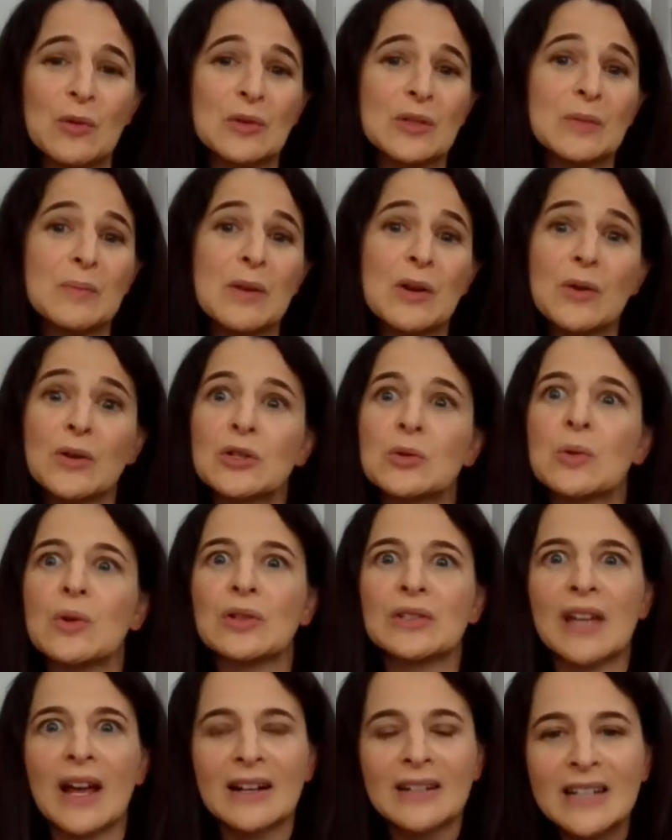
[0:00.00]
spiritual
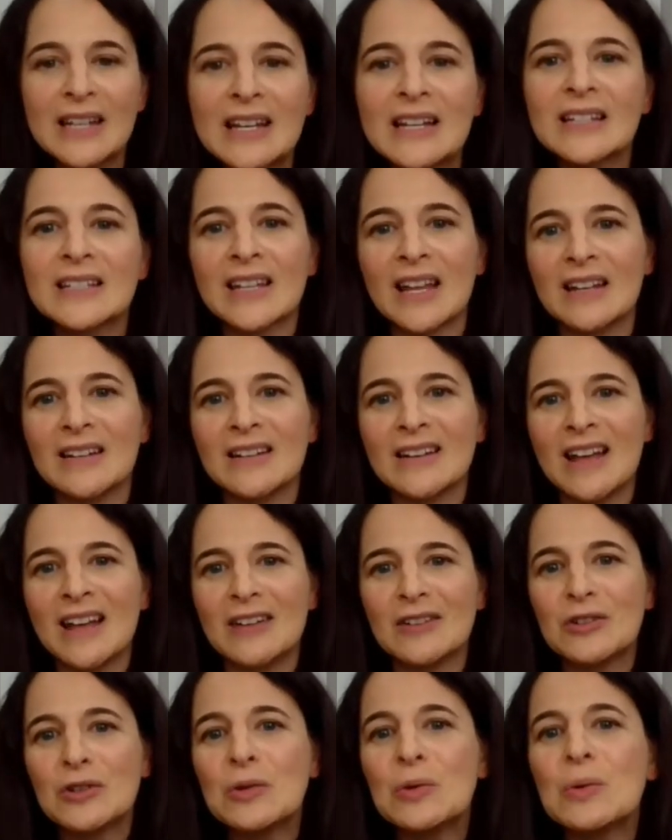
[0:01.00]
techniques
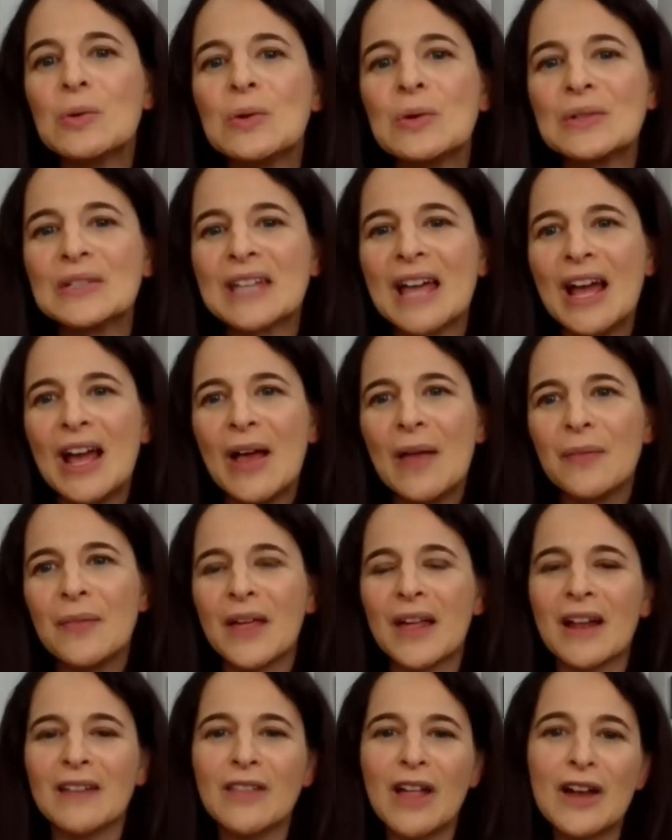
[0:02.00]
and tools
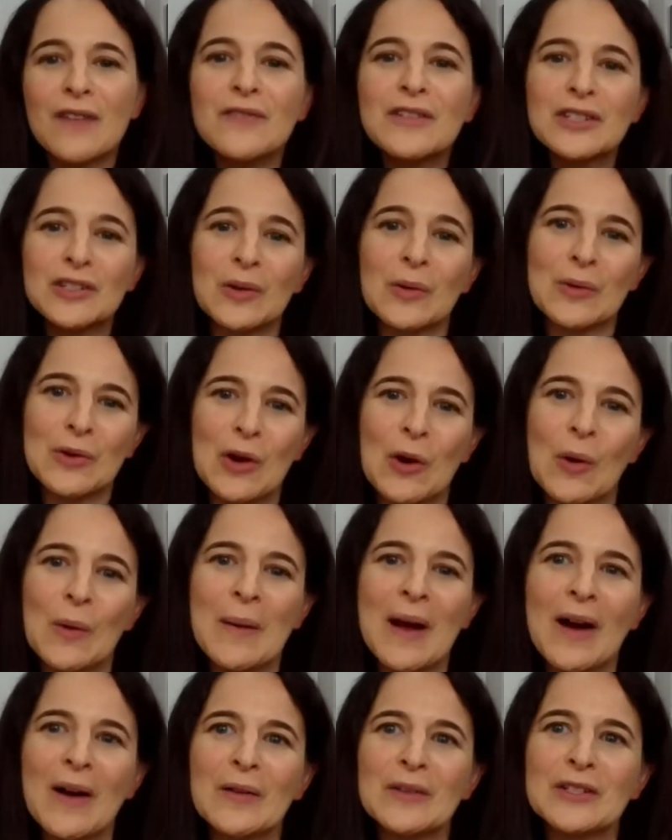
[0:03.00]
that a lot of us don't know
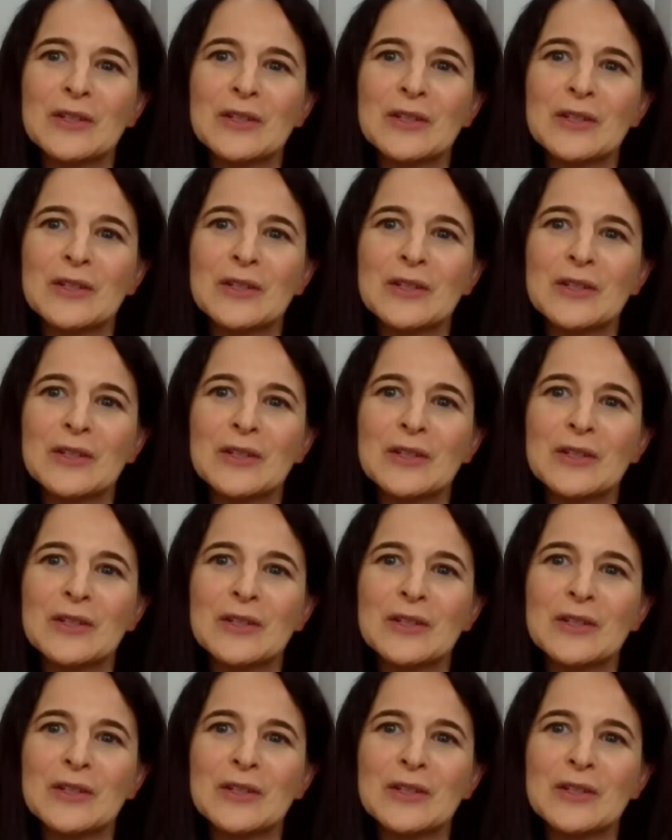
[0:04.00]
about.